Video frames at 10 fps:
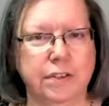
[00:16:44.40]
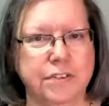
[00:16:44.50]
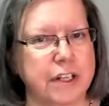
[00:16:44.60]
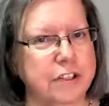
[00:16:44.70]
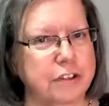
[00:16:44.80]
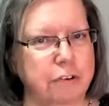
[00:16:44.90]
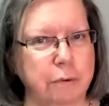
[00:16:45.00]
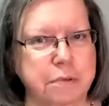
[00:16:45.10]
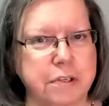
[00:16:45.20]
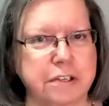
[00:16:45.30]
such
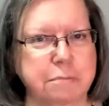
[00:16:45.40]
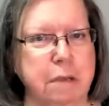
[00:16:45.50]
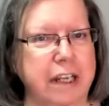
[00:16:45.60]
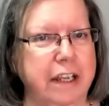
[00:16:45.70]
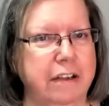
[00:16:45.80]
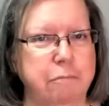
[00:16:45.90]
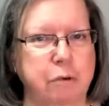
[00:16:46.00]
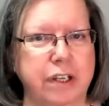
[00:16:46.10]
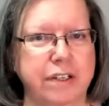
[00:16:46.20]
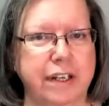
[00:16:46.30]
groups as many have
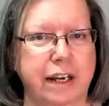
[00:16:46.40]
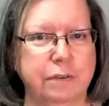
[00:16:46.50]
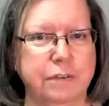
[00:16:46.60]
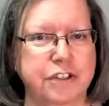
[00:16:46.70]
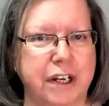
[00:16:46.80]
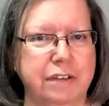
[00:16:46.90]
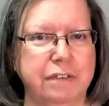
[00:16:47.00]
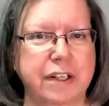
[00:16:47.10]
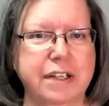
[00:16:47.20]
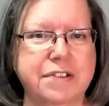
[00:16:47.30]
pointed out
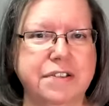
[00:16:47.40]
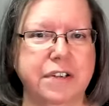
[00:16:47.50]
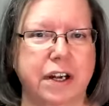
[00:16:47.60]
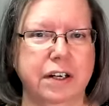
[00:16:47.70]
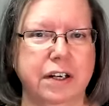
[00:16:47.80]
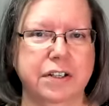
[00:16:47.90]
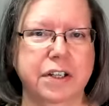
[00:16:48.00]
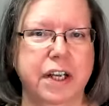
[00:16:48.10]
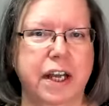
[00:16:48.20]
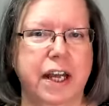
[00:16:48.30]
generally start
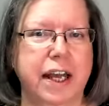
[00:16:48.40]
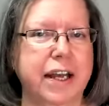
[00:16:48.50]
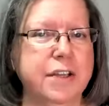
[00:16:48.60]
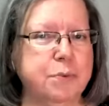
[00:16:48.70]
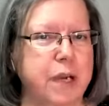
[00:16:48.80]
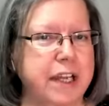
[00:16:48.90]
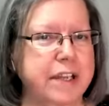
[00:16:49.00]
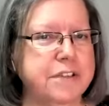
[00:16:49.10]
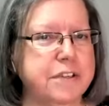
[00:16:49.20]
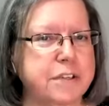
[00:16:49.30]
as
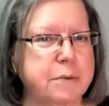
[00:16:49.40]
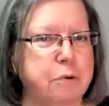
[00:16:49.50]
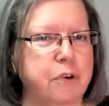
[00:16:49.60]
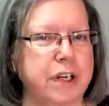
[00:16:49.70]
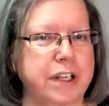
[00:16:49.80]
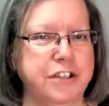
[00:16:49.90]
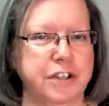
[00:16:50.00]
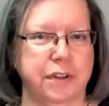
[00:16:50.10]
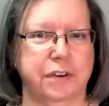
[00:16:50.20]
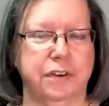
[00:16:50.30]
ways to support each
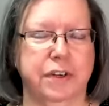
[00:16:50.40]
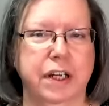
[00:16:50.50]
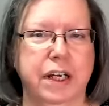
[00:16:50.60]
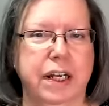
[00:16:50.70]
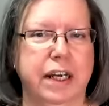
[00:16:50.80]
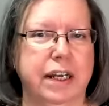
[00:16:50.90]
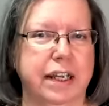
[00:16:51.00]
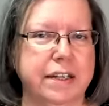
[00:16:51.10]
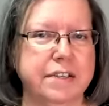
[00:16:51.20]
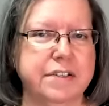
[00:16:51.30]
other
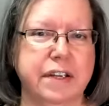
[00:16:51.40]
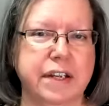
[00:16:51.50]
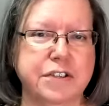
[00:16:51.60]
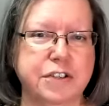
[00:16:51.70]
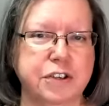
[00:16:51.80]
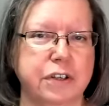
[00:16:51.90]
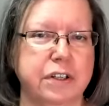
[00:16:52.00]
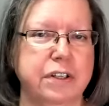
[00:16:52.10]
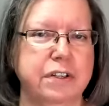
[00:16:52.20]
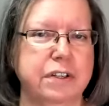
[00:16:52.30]
against an
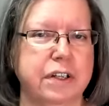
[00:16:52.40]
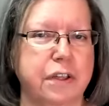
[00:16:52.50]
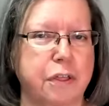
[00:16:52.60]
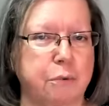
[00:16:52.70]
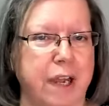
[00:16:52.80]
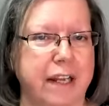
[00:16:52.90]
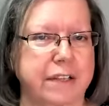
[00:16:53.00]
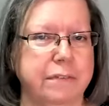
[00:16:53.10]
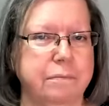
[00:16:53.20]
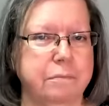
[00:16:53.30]
external
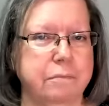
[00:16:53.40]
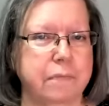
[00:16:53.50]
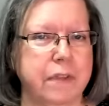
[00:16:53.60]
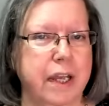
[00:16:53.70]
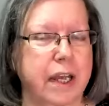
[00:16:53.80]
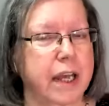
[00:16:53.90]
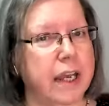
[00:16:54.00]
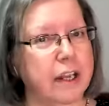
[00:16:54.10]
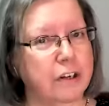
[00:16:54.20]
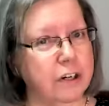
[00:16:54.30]
threat
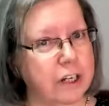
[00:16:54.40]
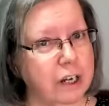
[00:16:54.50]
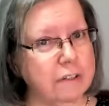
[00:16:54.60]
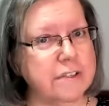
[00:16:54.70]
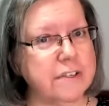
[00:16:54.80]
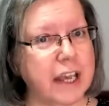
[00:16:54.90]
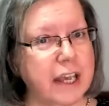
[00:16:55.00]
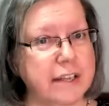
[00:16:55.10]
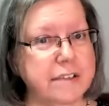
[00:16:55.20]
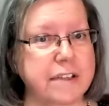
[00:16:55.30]
in her cult's
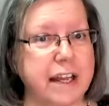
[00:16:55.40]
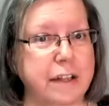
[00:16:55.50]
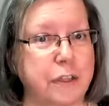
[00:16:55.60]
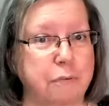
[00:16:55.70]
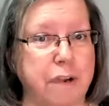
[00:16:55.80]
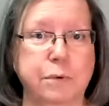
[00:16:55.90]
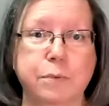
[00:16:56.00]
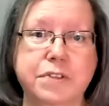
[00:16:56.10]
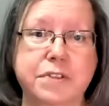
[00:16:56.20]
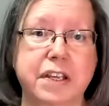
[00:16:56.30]
case, that threat
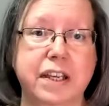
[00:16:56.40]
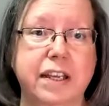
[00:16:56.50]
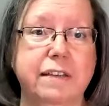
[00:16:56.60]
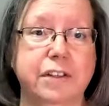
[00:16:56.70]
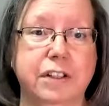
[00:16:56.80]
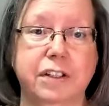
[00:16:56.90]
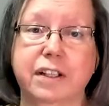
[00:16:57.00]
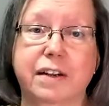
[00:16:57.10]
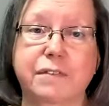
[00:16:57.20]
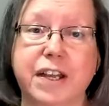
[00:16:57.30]
was the
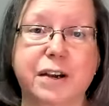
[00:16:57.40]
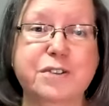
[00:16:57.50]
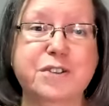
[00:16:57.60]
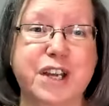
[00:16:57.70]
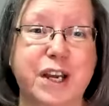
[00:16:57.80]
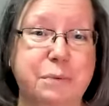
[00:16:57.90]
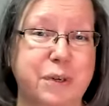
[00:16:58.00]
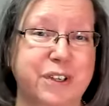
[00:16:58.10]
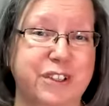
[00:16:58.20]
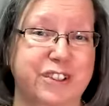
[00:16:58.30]
evil of the outside
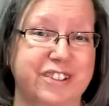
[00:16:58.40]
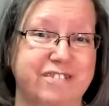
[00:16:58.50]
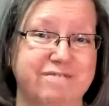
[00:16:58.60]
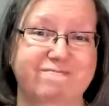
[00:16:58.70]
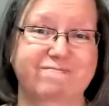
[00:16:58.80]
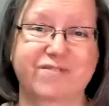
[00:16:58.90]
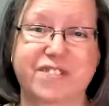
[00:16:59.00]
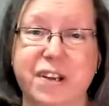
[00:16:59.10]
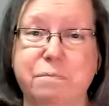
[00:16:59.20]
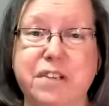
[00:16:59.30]
world
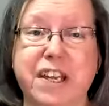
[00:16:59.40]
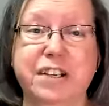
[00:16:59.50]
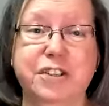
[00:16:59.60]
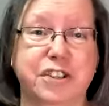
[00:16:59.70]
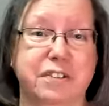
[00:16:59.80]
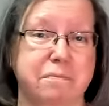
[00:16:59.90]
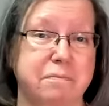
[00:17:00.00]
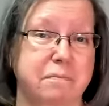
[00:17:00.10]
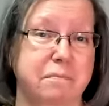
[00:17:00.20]
temptation.